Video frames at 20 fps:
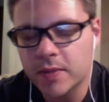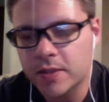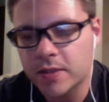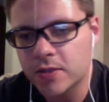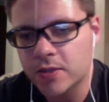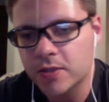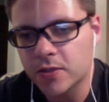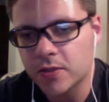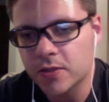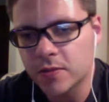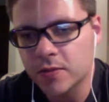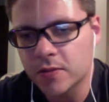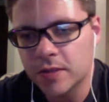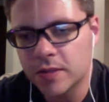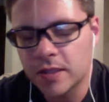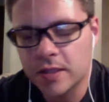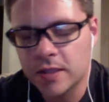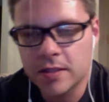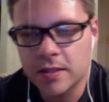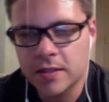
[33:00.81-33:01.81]
to
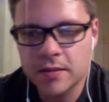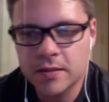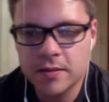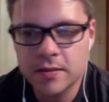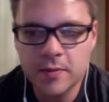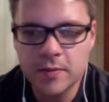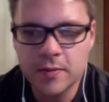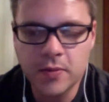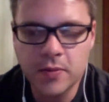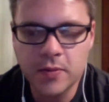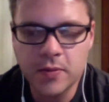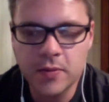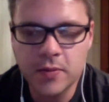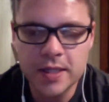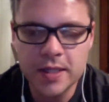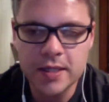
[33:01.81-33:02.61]
bring it